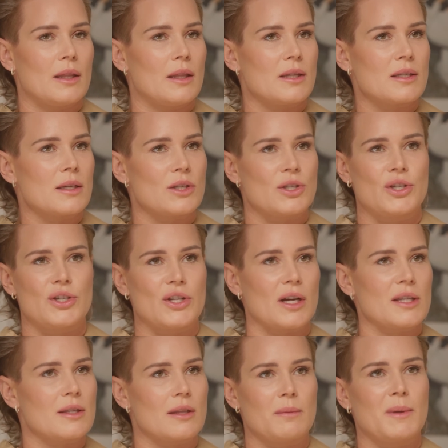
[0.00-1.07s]
this is
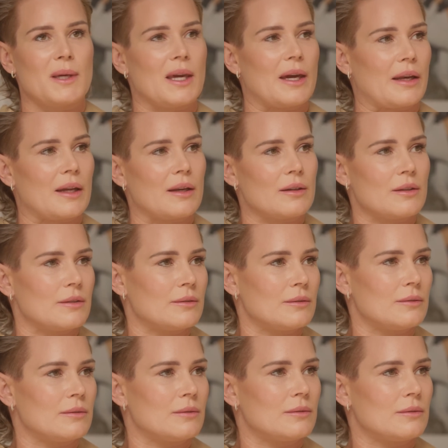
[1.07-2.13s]
just the beginning.
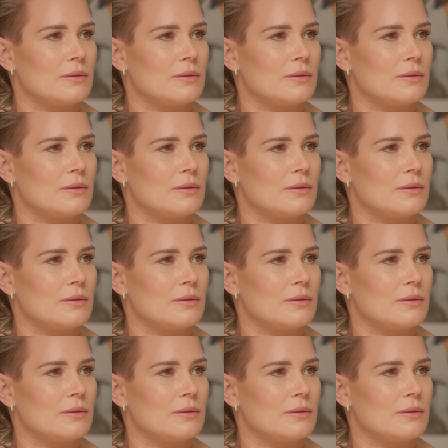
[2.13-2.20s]
Mm-hmm.